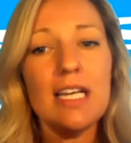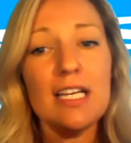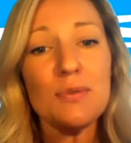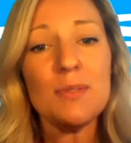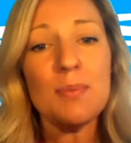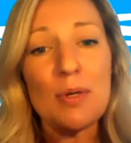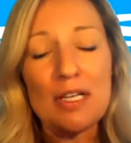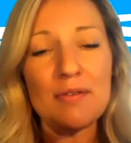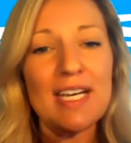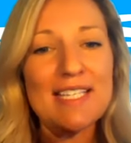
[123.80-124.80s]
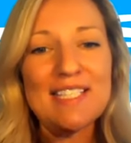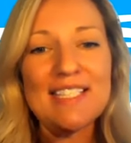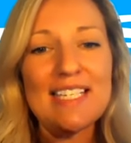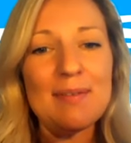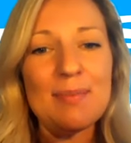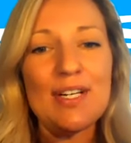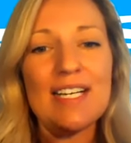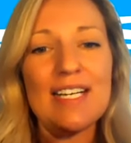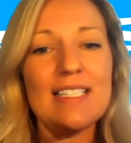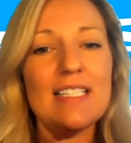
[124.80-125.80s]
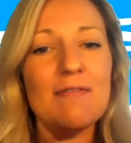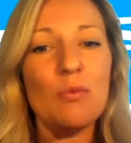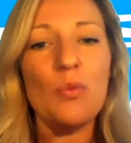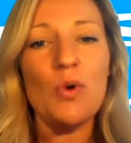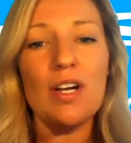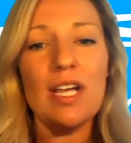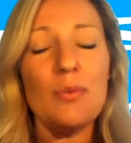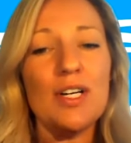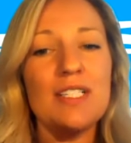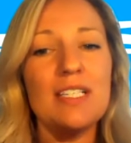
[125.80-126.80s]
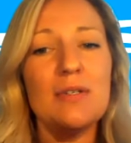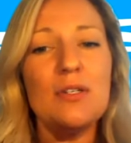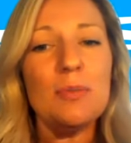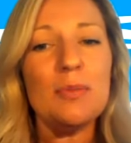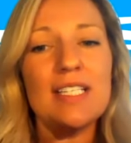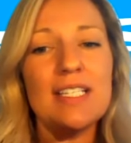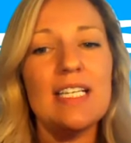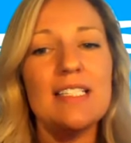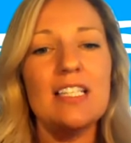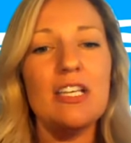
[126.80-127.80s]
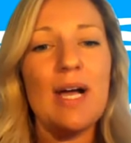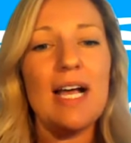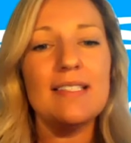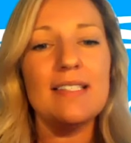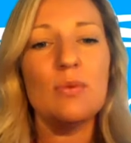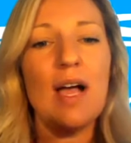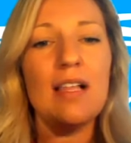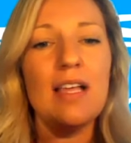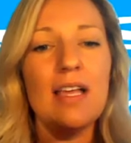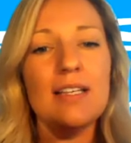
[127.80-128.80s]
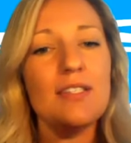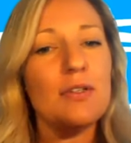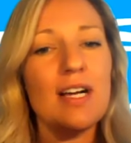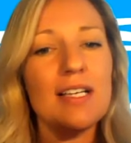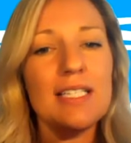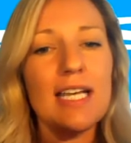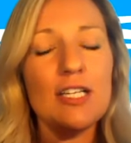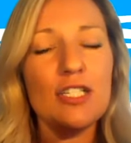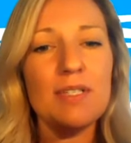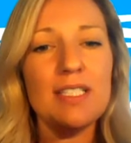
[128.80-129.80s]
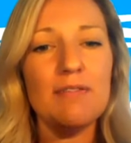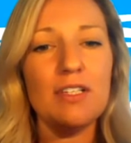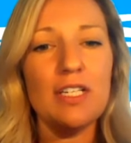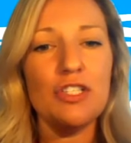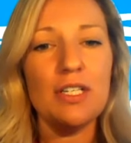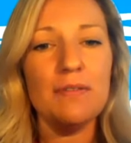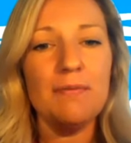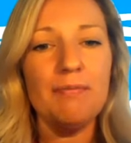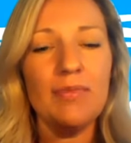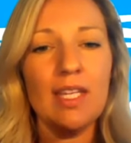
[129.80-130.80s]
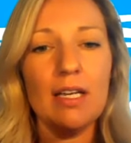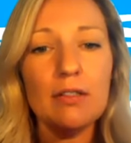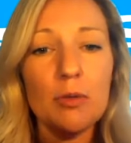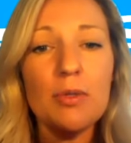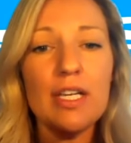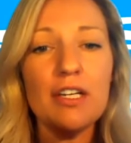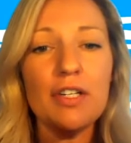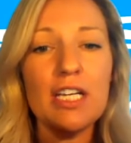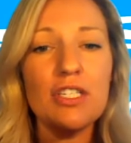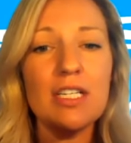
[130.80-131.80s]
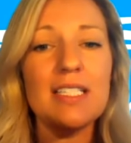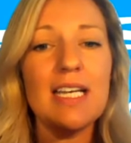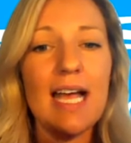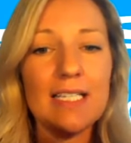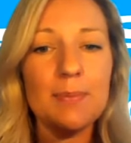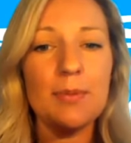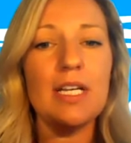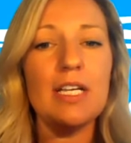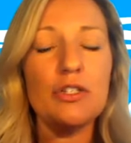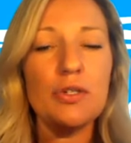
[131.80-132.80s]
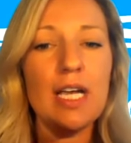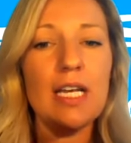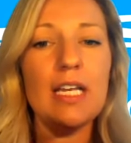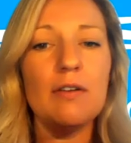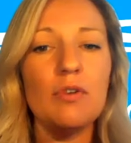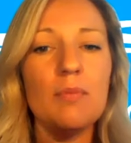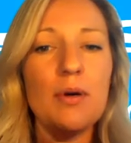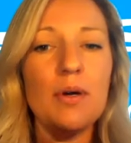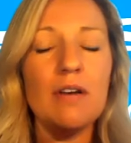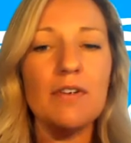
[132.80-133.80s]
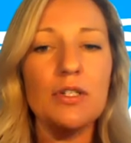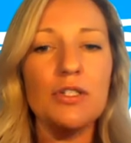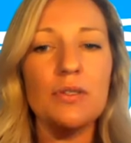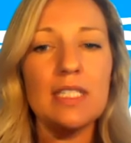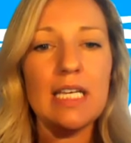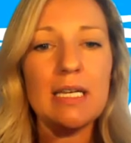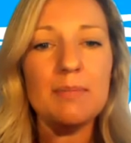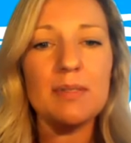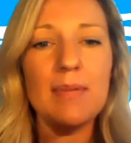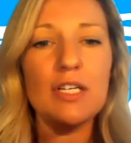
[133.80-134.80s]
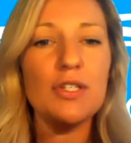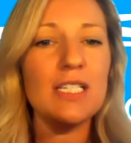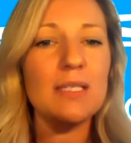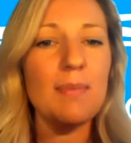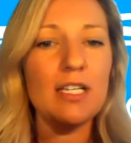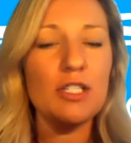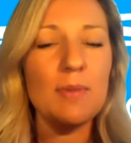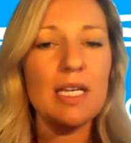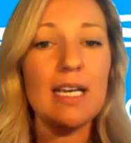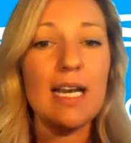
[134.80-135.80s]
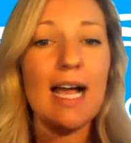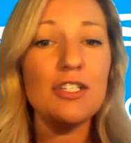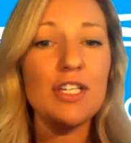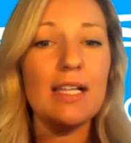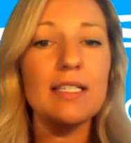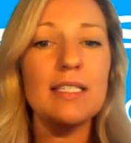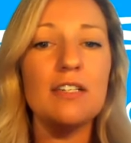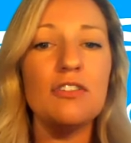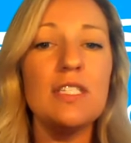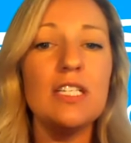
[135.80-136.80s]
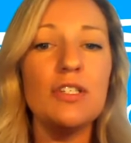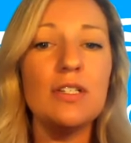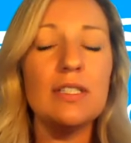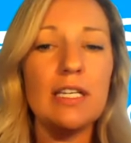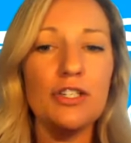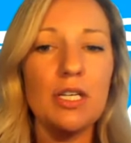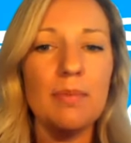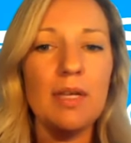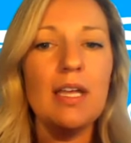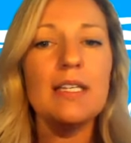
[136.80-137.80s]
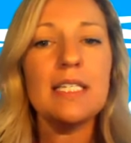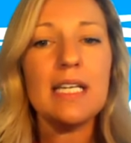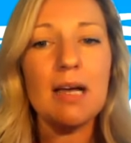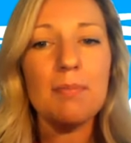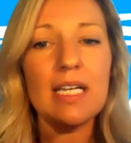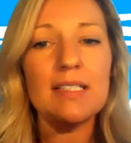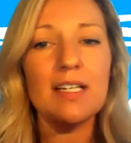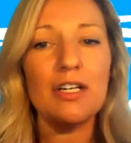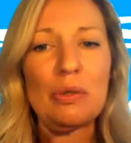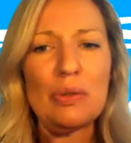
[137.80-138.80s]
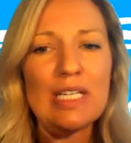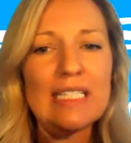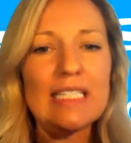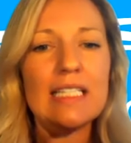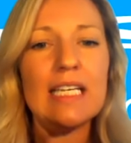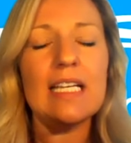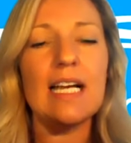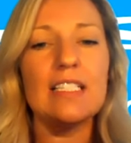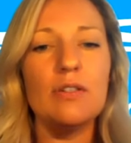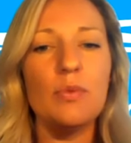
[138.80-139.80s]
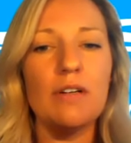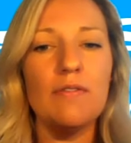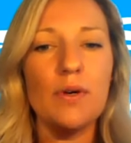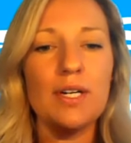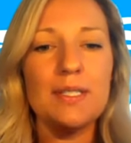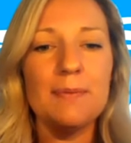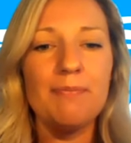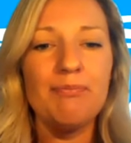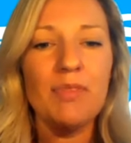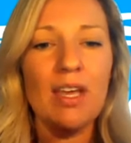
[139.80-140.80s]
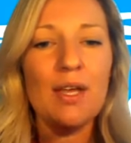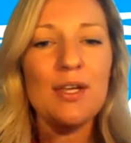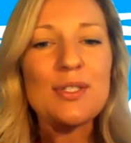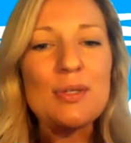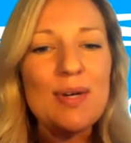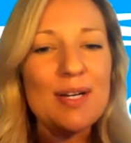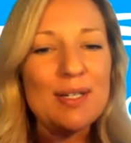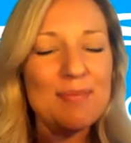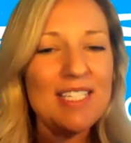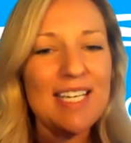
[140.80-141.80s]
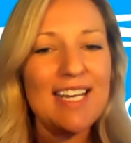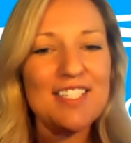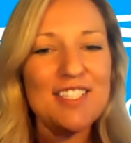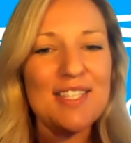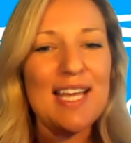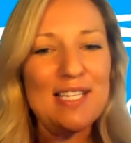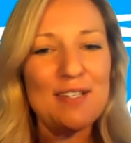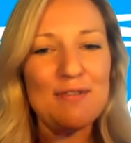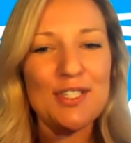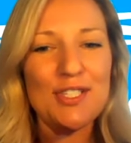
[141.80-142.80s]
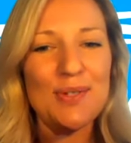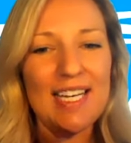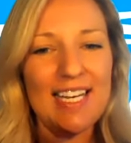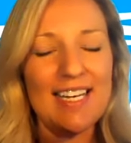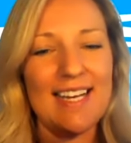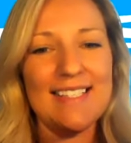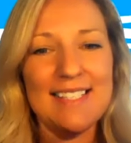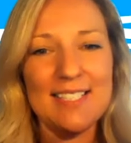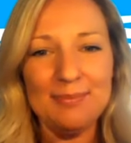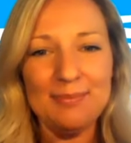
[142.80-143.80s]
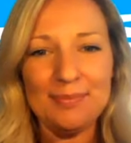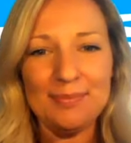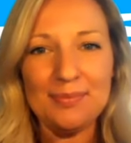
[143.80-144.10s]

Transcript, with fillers: TH was born and raised in Singapore and has lived and worked in numerous cities in the US as well as across Asia Pacific region. Global integration is an expert in training in remote and virtual teams, matrix management, and agile and di digital leadership to companies in our increasingly connected workforce. So welcome, TH. Thank you for joining us.